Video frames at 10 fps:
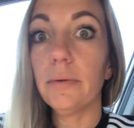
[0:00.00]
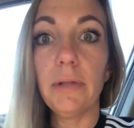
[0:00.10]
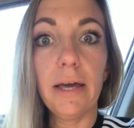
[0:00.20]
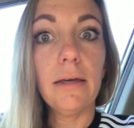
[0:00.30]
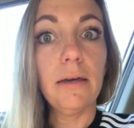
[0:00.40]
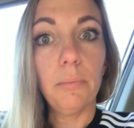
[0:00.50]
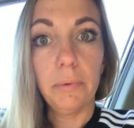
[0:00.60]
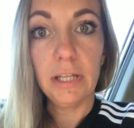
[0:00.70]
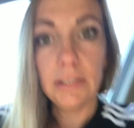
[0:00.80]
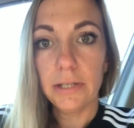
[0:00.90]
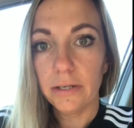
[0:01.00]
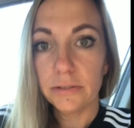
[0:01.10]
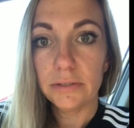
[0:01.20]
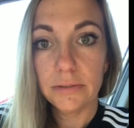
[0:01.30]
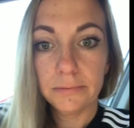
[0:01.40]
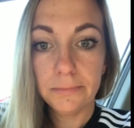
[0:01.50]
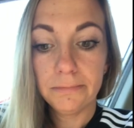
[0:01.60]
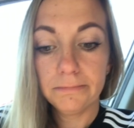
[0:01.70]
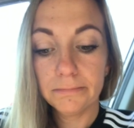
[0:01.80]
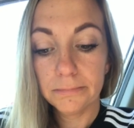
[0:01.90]
Like, it really does.
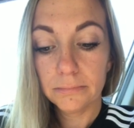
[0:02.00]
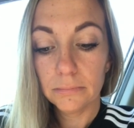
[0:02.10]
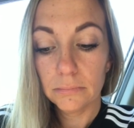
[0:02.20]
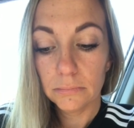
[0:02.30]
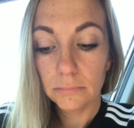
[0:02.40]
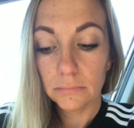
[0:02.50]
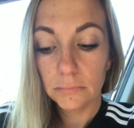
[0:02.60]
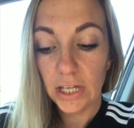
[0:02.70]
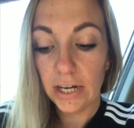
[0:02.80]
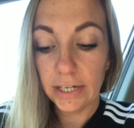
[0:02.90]
And